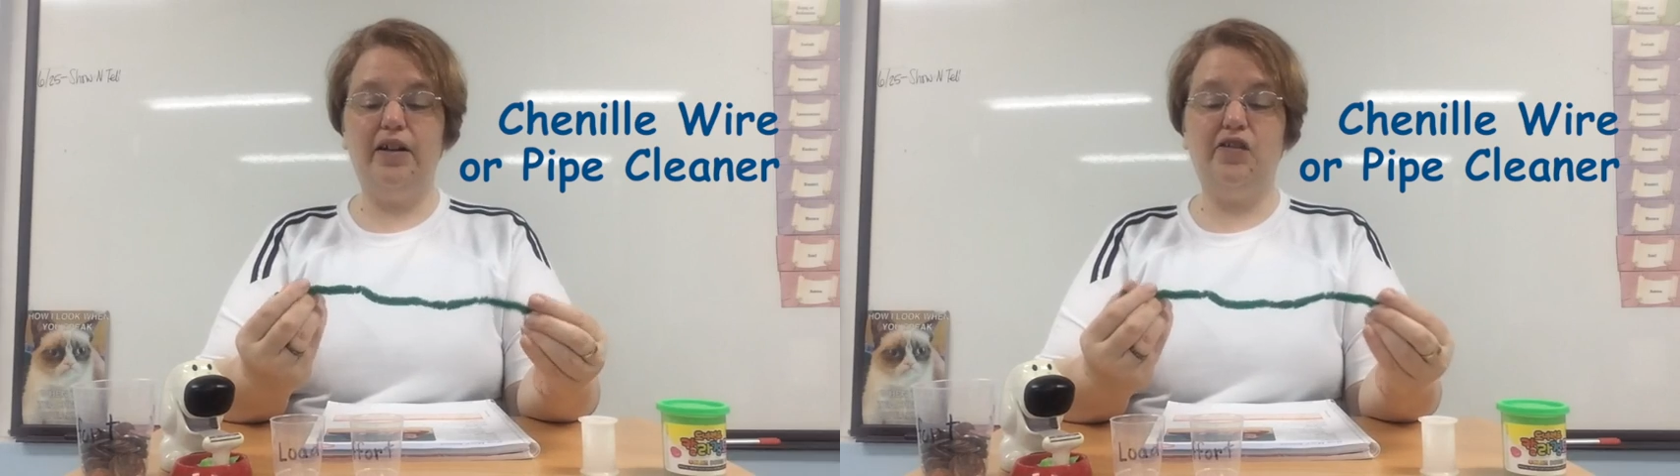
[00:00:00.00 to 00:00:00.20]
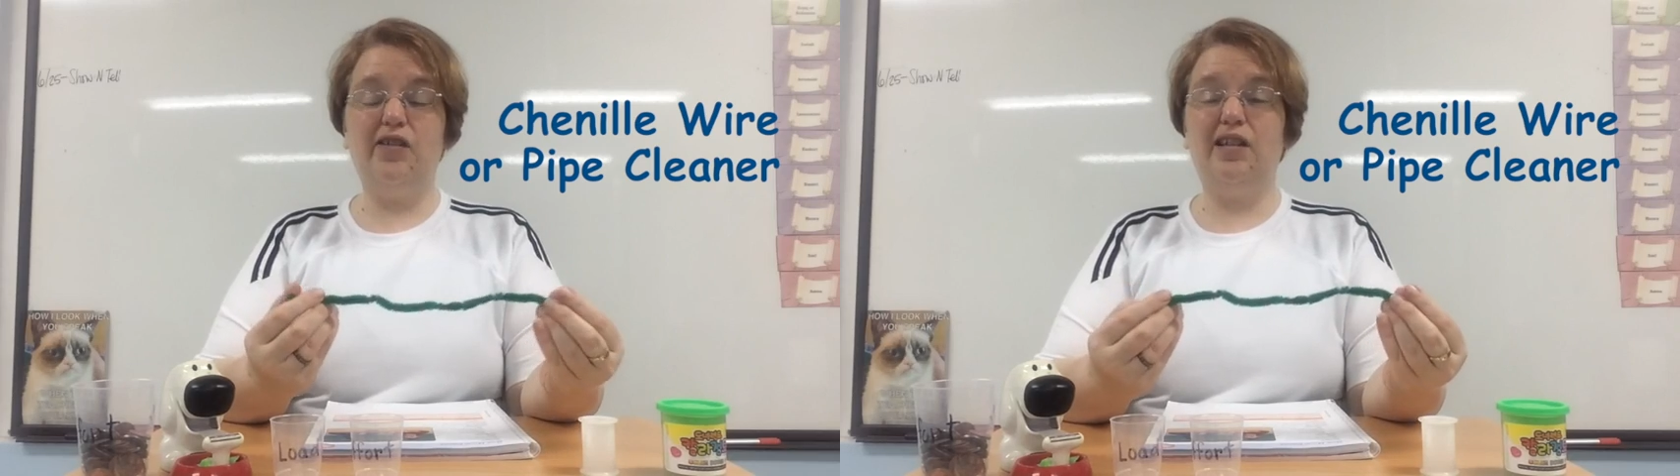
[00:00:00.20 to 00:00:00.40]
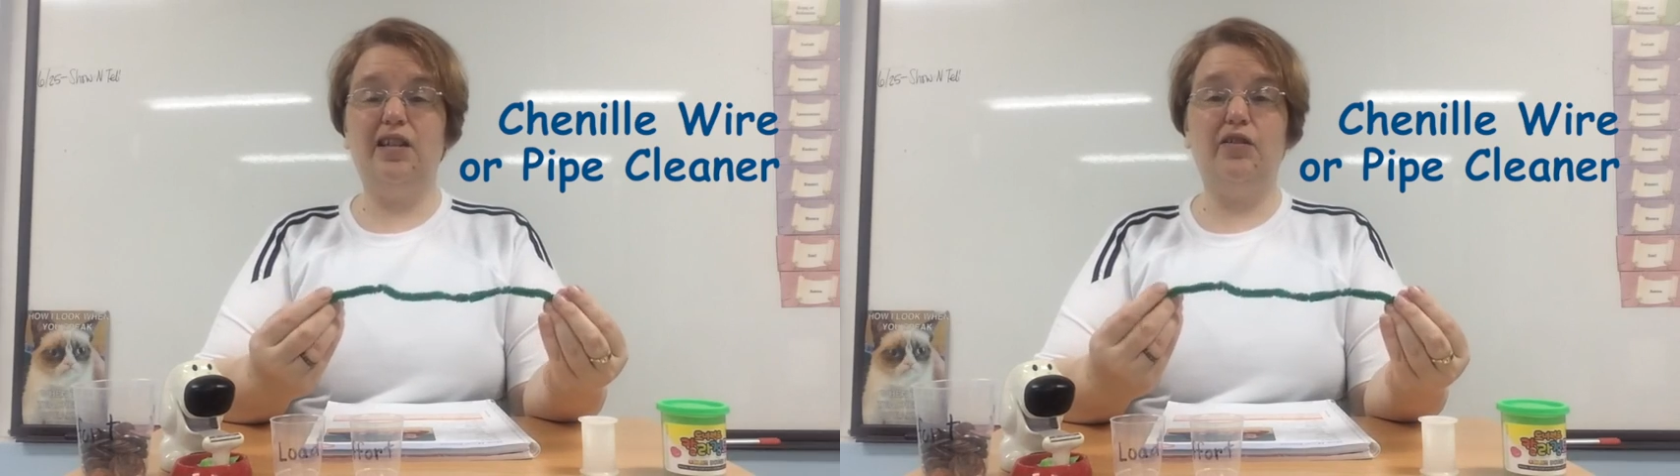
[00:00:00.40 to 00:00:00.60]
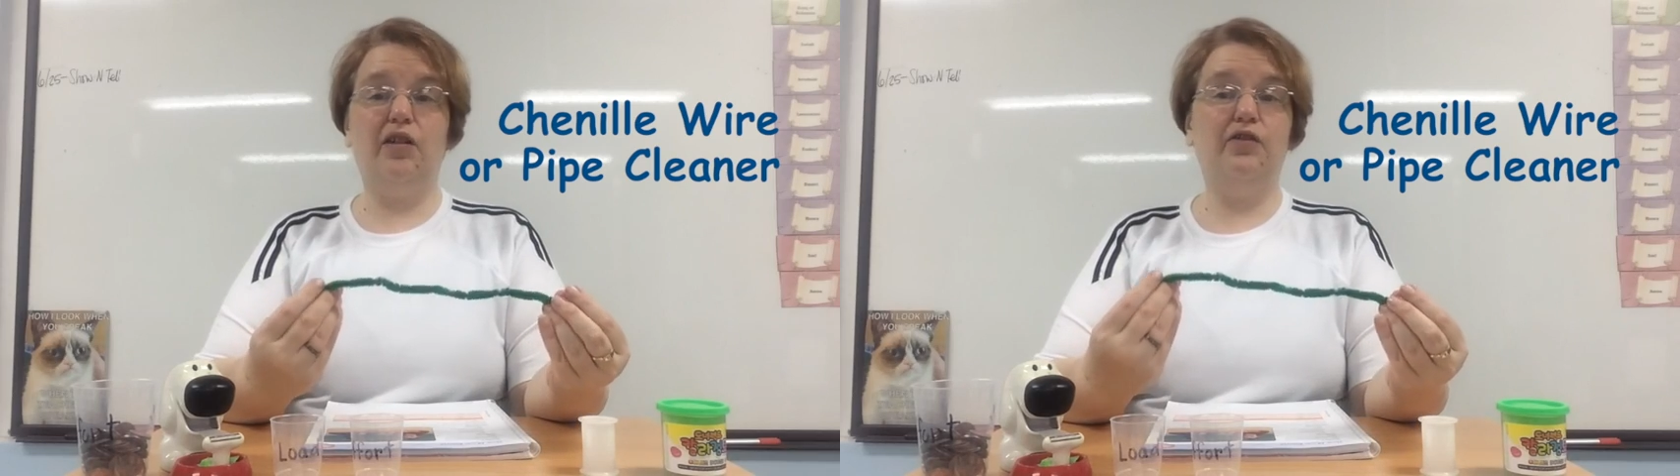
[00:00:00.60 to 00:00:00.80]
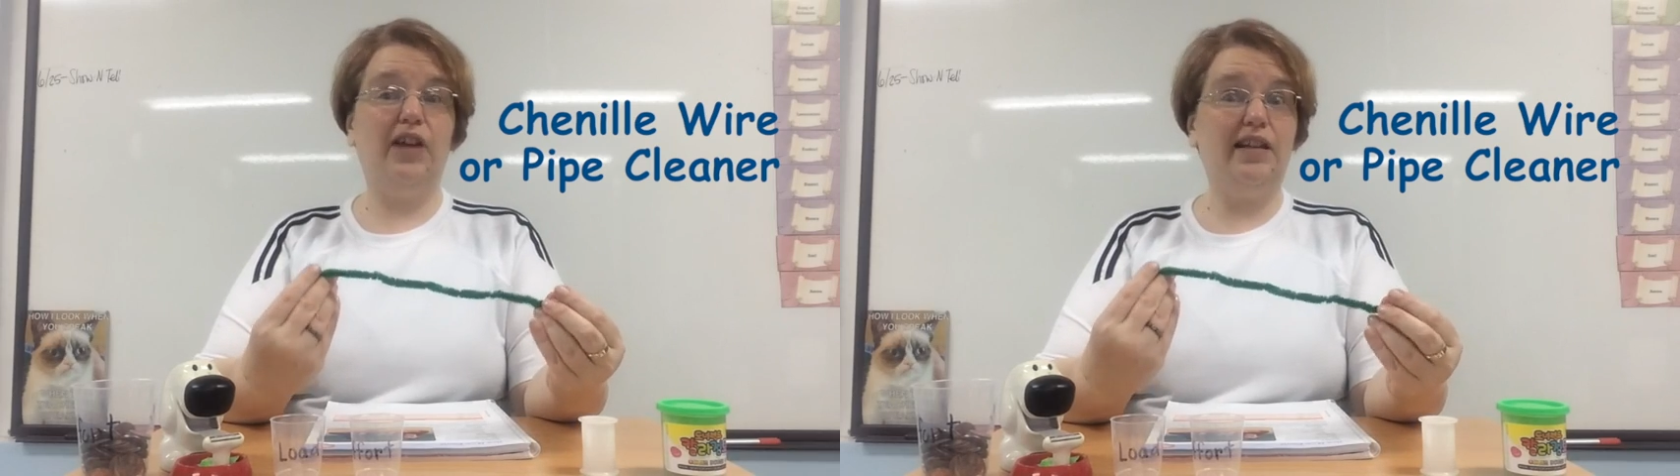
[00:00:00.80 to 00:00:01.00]
is just
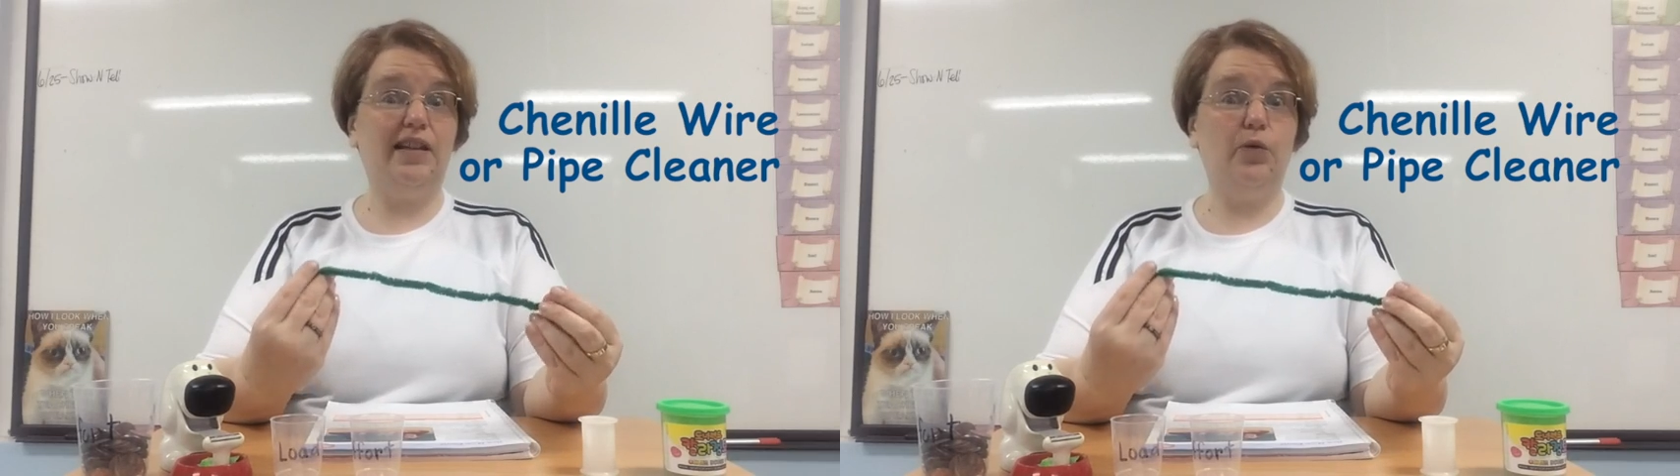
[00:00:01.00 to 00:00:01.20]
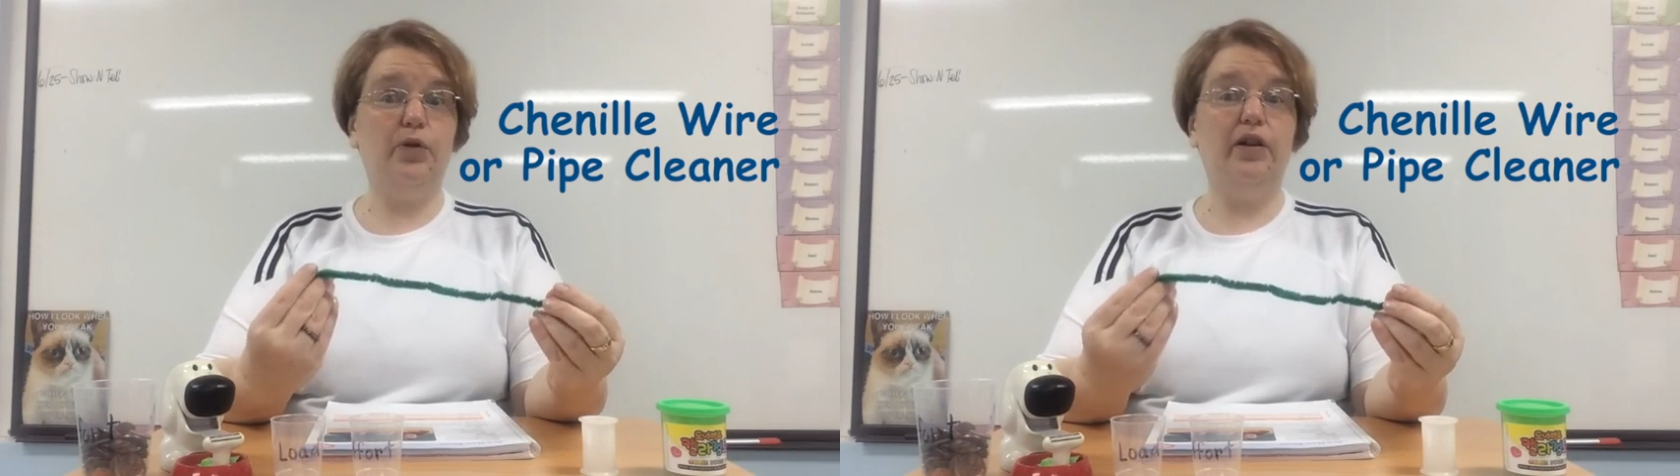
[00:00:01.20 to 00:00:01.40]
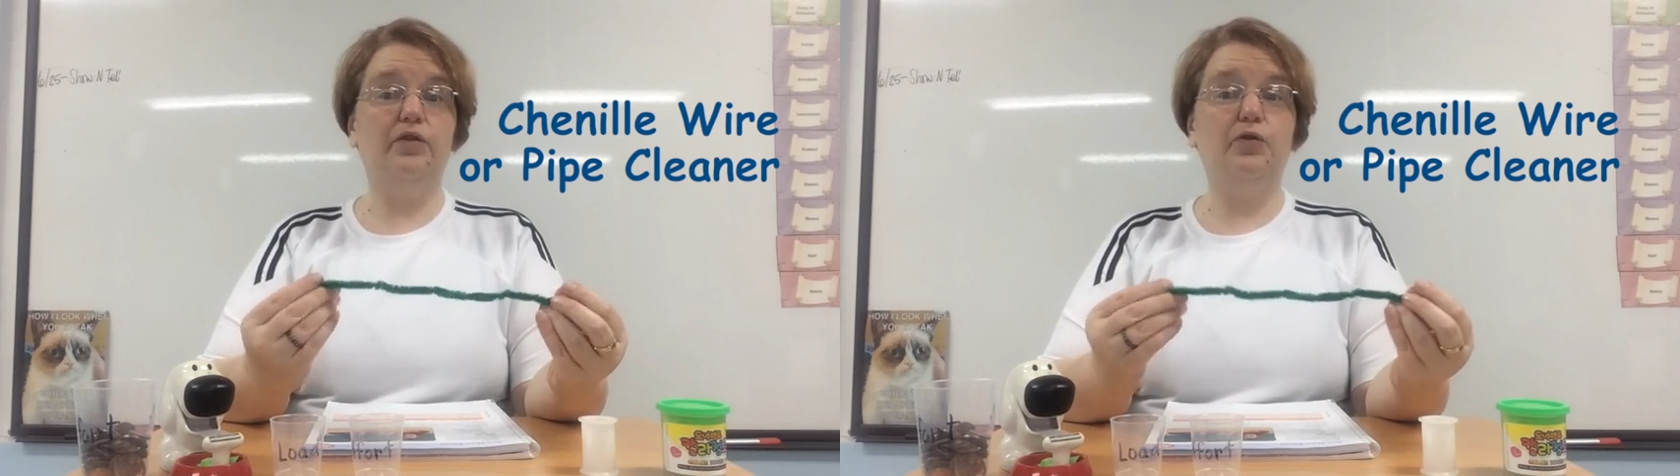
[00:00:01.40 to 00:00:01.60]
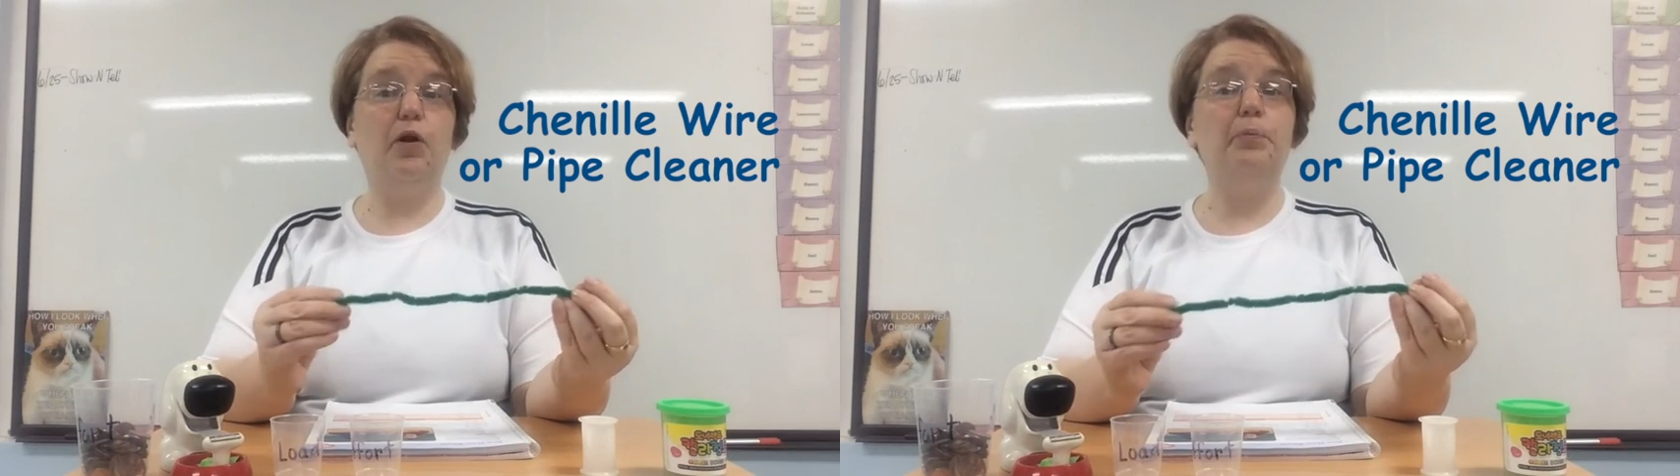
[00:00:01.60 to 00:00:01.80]
another fancy word for